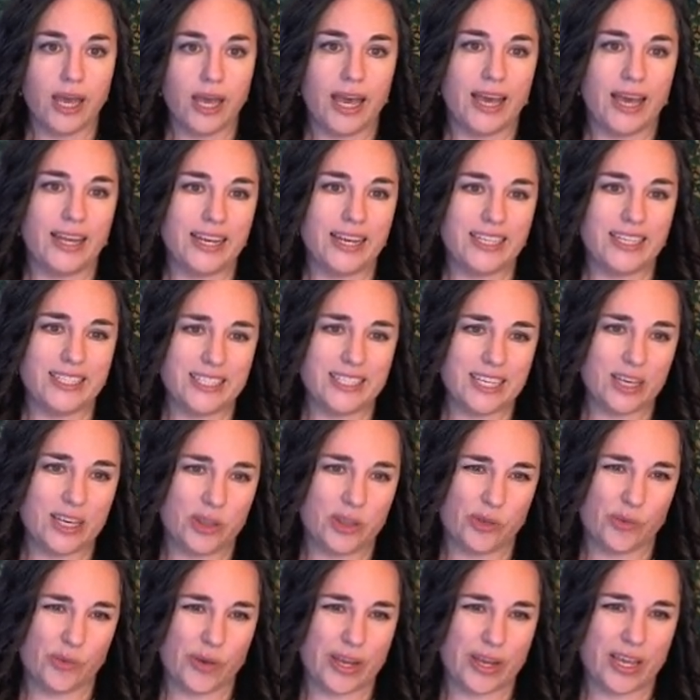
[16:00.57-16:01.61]
And I see a
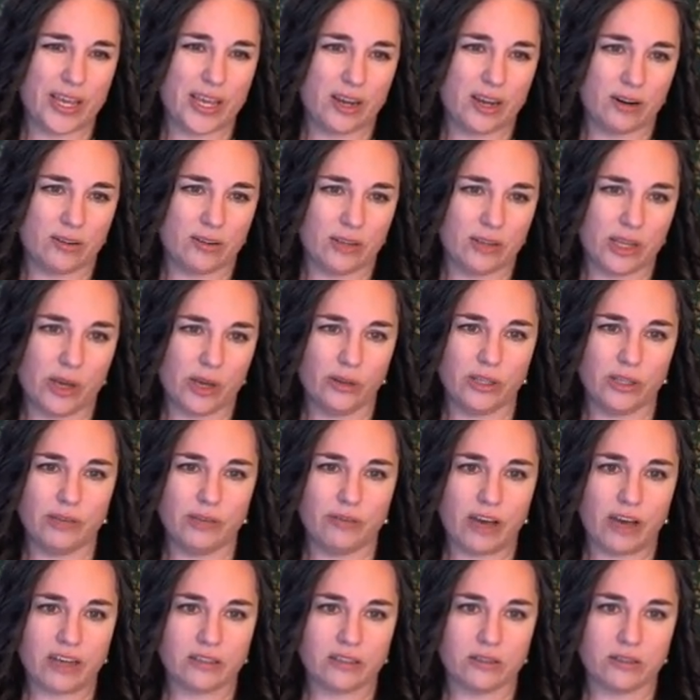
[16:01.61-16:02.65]
3 here, and the only
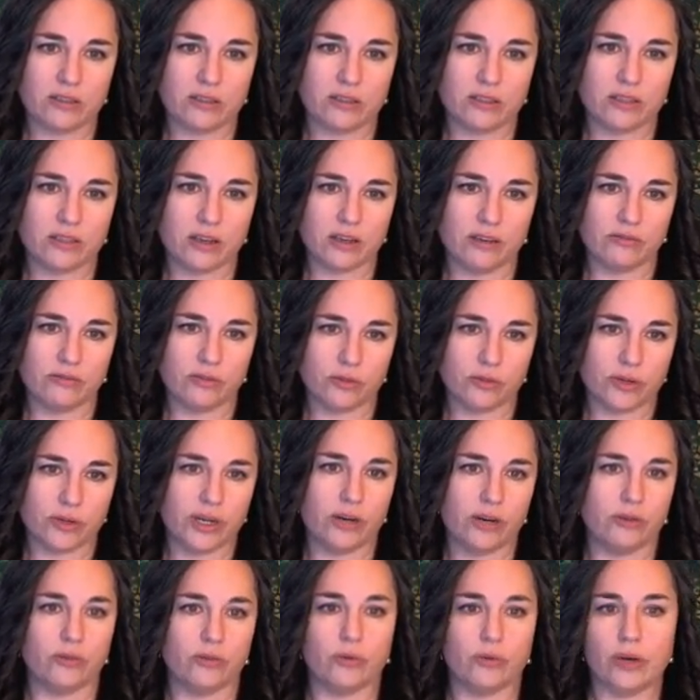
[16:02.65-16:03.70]
factors of 3
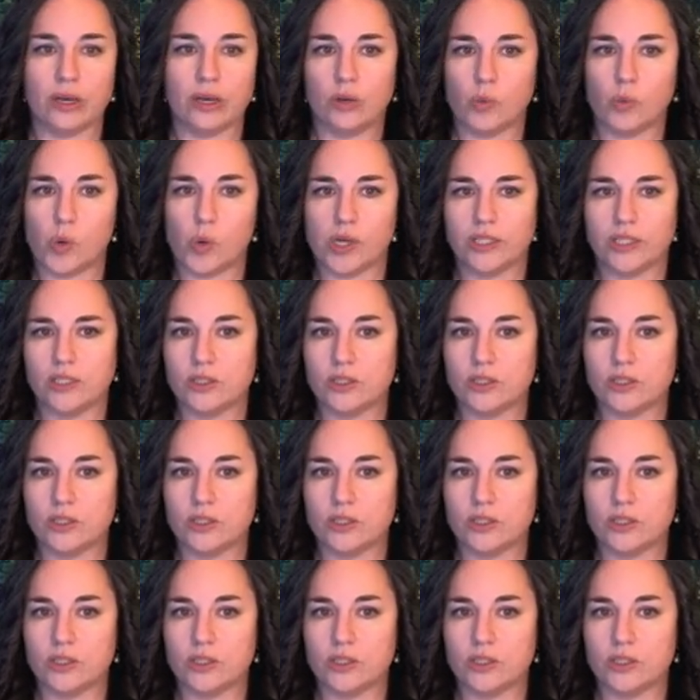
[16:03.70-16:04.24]
are 3 and 1.